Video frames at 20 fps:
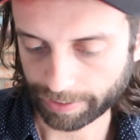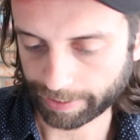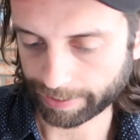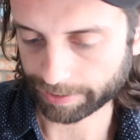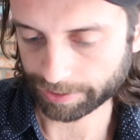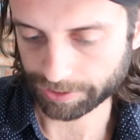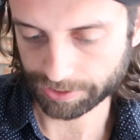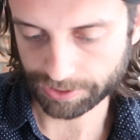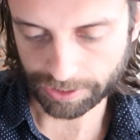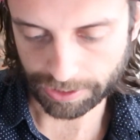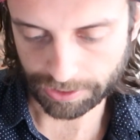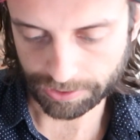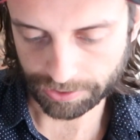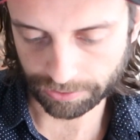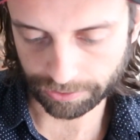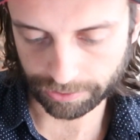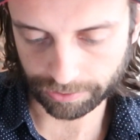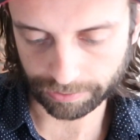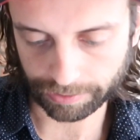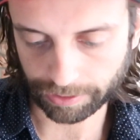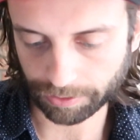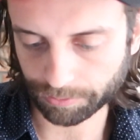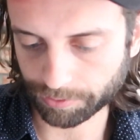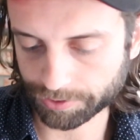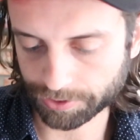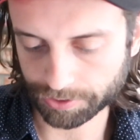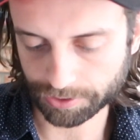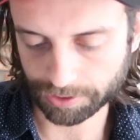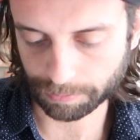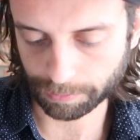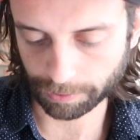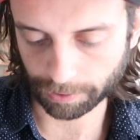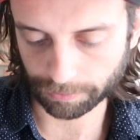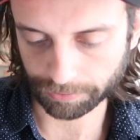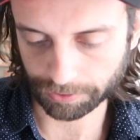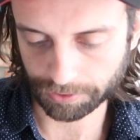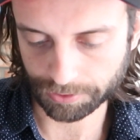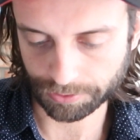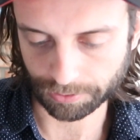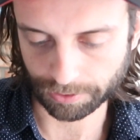And it's seasonal. It was just a
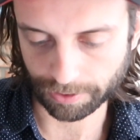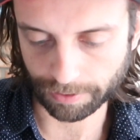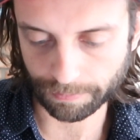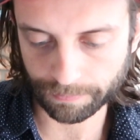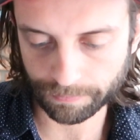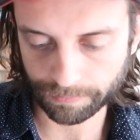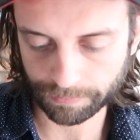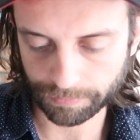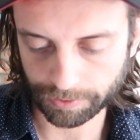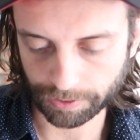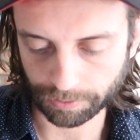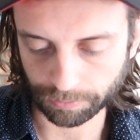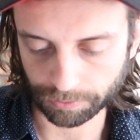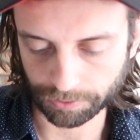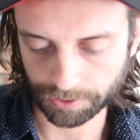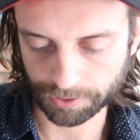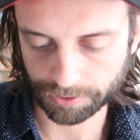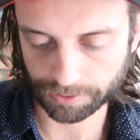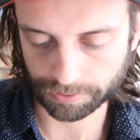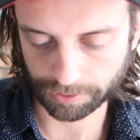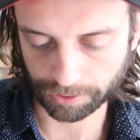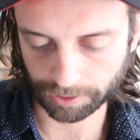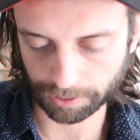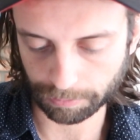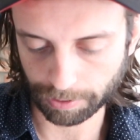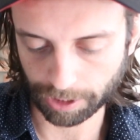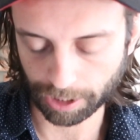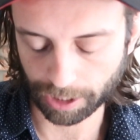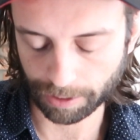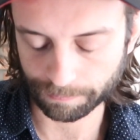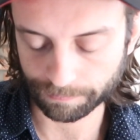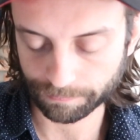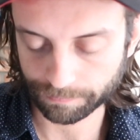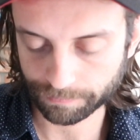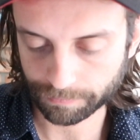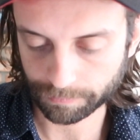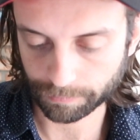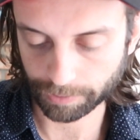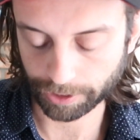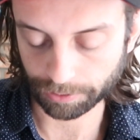perfect storm. It was going to pop
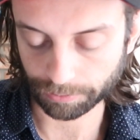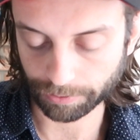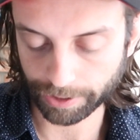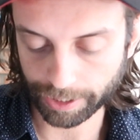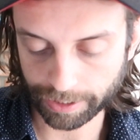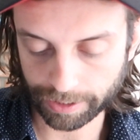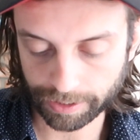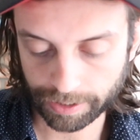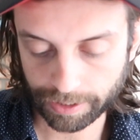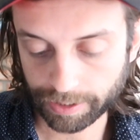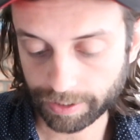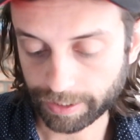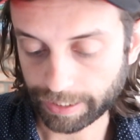right away.